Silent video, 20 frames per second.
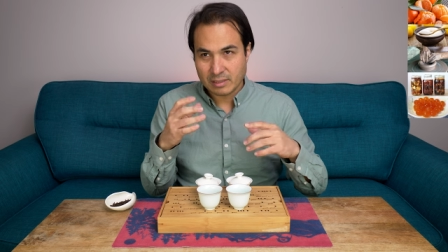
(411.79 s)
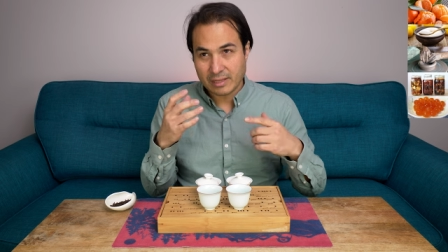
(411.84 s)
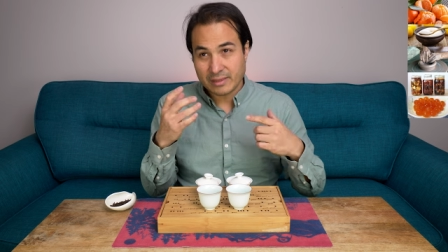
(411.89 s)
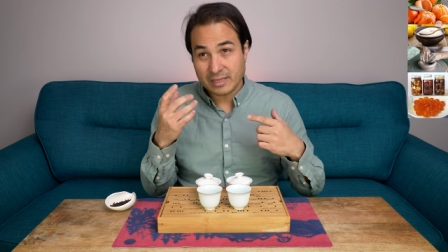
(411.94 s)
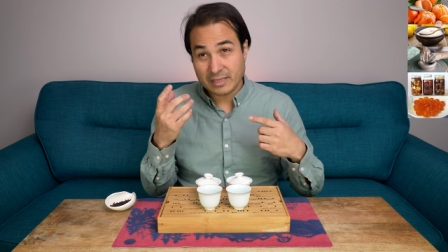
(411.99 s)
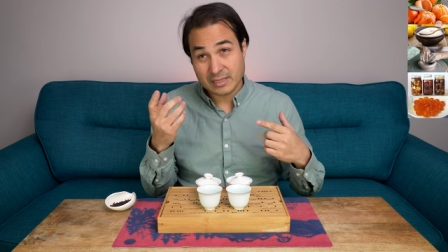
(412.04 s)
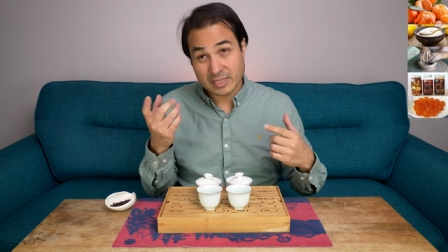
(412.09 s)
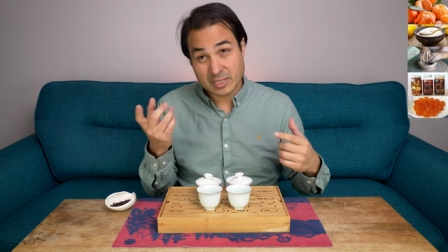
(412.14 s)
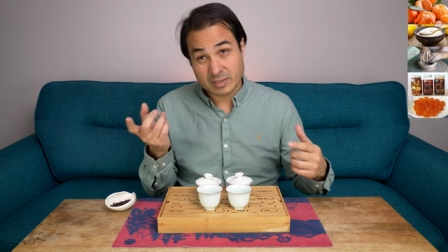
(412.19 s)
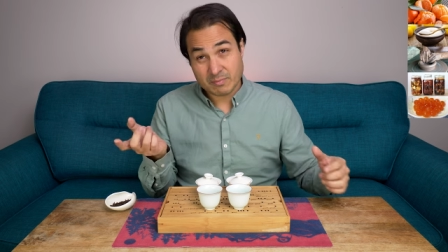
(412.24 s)
I
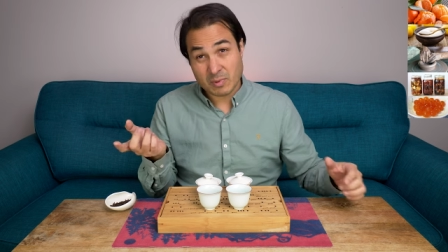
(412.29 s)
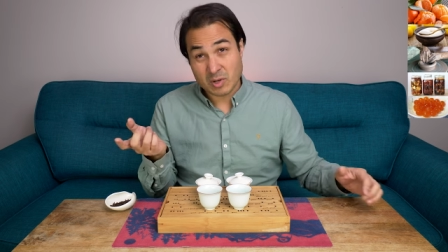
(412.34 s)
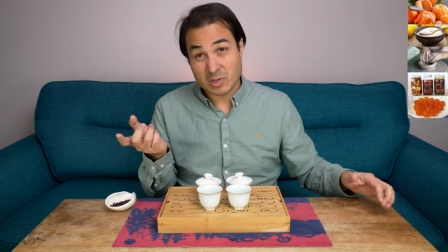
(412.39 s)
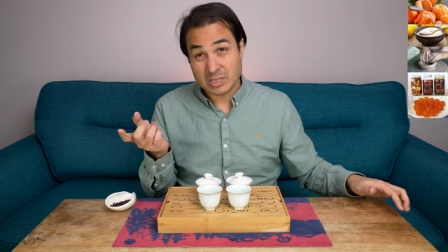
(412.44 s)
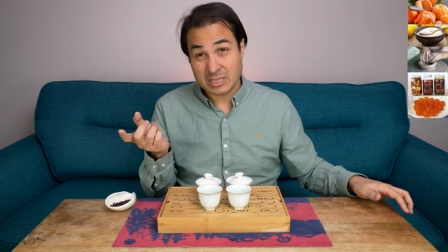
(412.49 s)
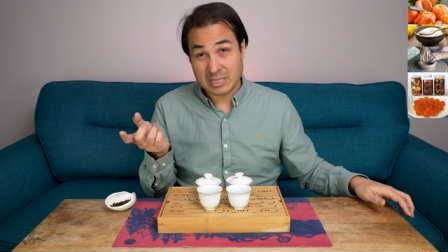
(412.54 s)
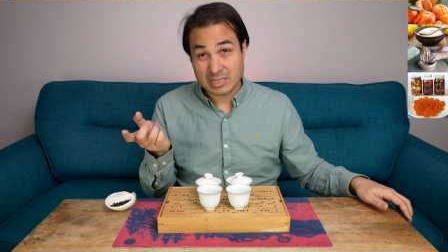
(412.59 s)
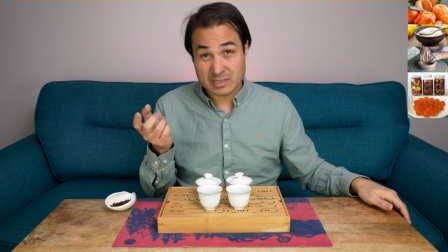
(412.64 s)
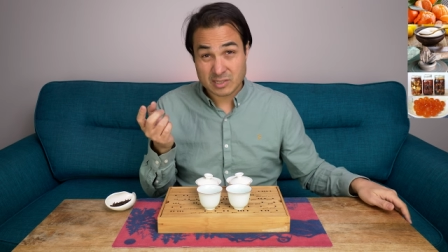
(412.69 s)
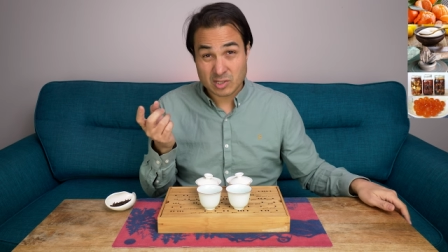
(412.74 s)
think this is
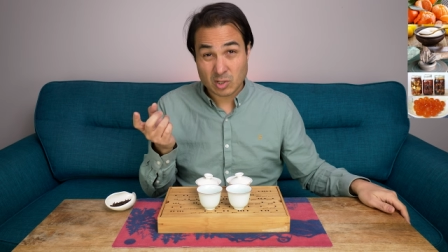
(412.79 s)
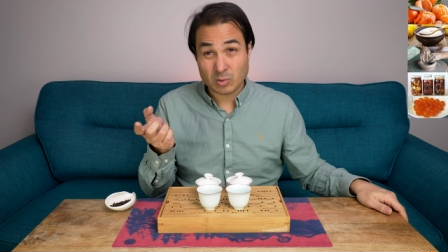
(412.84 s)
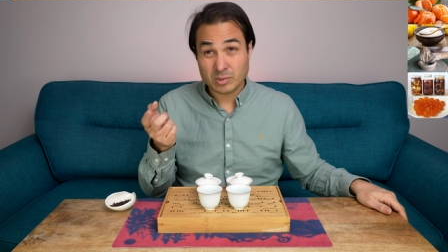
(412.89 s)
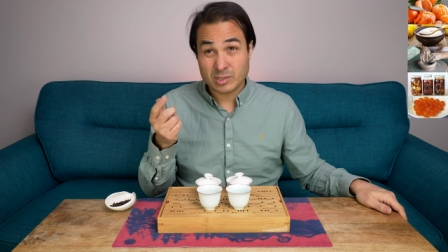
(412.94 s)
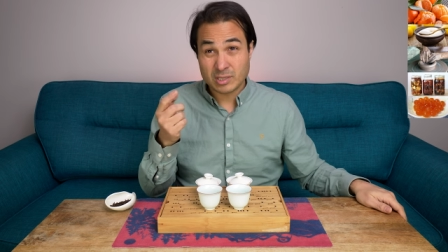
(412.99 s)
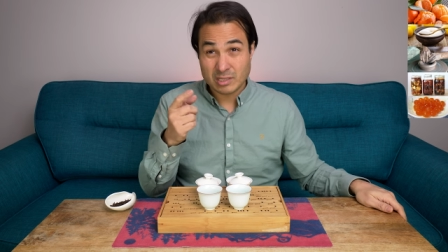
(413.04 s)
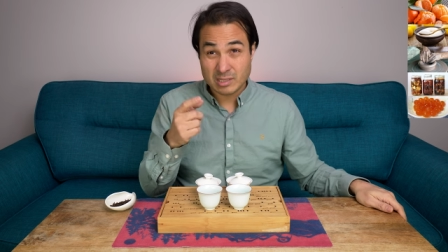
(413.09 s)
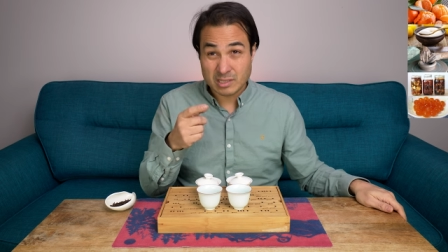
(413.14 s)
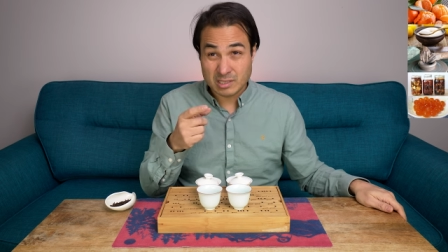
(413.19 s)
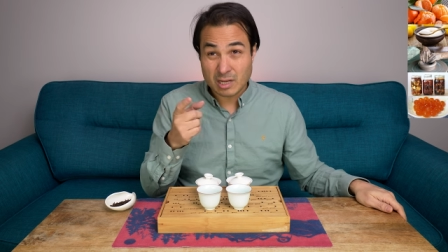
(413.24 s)
mostly
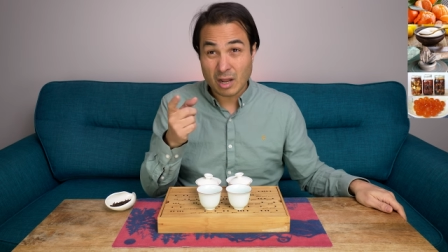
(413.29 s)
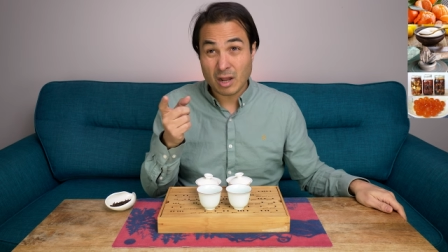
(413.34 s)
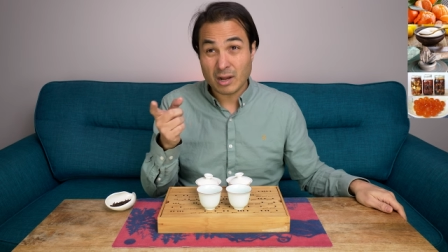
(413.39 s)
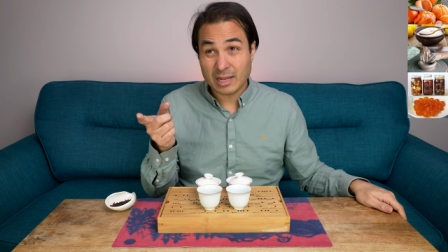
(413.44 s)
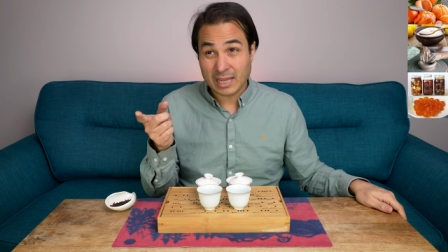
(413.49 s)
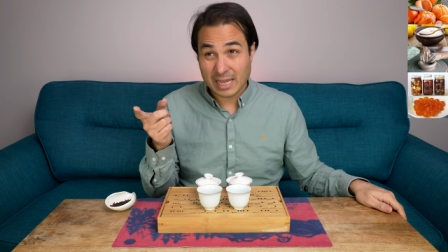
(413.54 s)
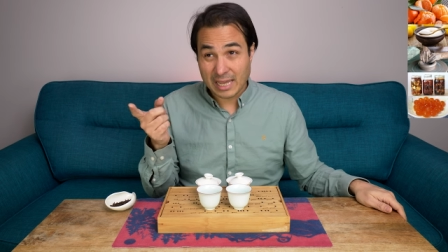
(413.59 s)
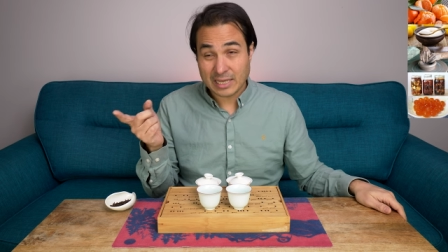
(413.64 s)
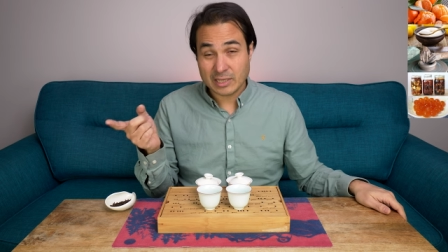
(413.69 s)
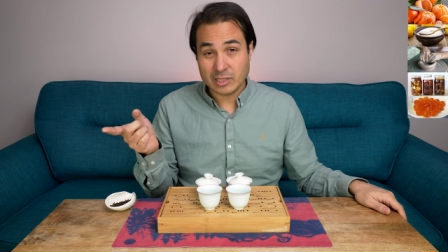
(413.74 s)
salted
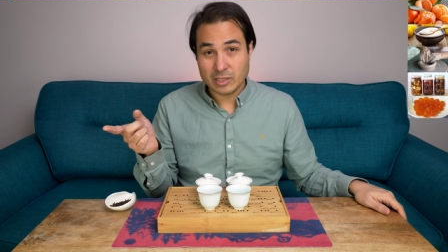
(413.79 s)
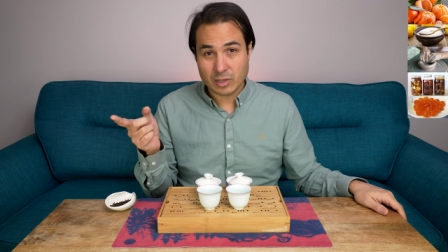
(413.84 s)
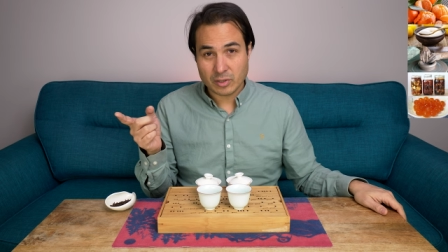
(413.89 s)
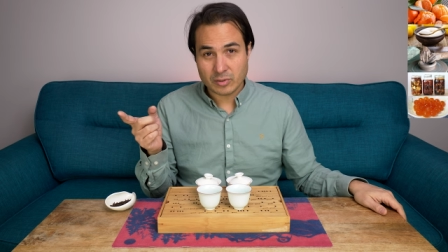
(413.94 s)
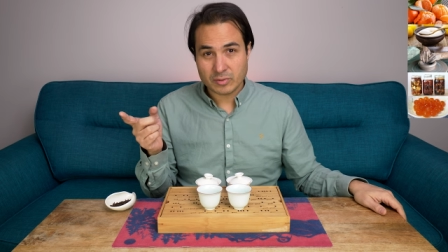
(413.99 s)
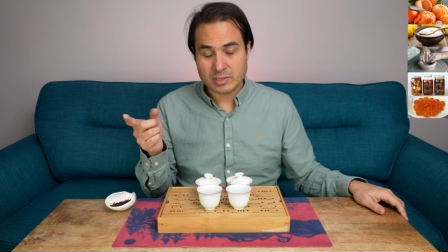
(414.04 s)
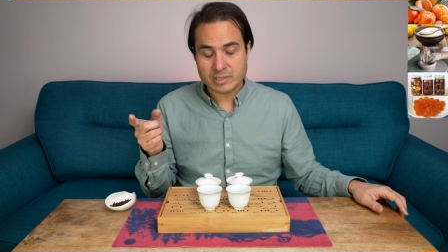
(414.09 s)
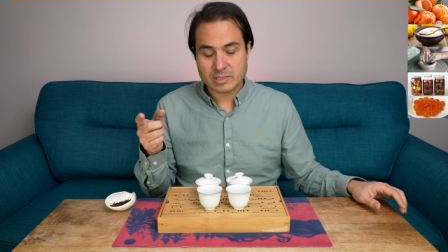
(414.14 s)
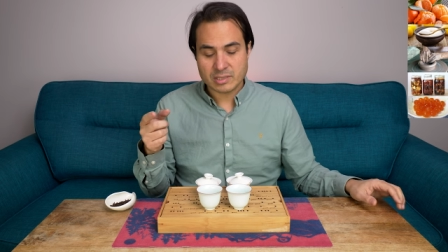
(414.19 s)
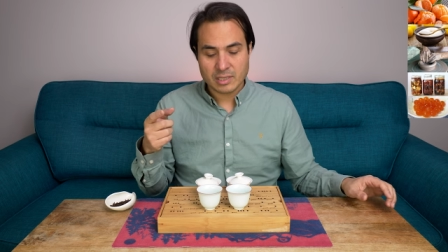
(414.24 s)
duck egg
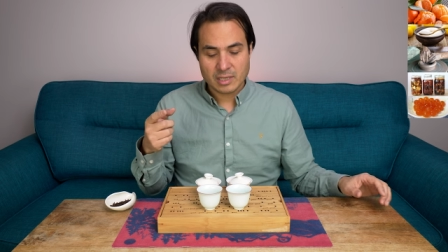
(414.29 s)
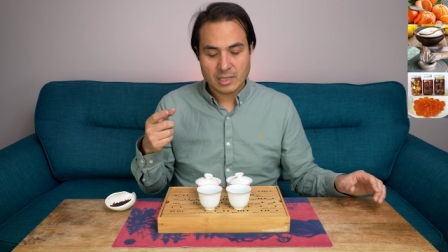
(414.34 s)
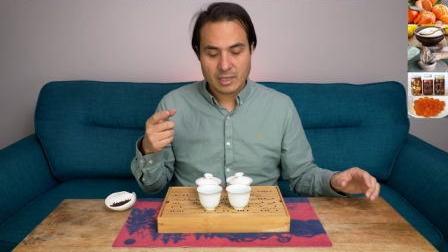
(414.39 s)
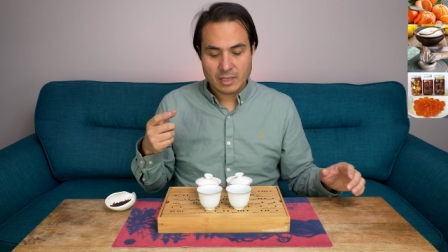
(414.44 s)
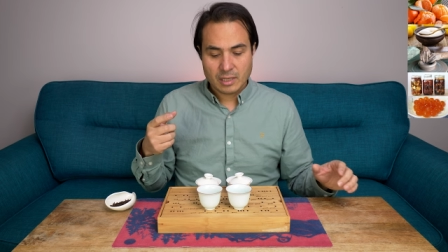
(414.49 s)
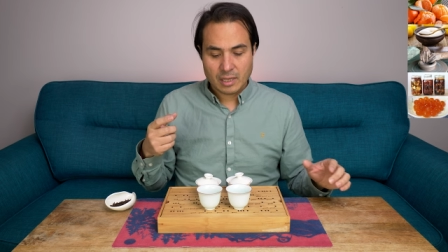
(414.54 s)
yolks,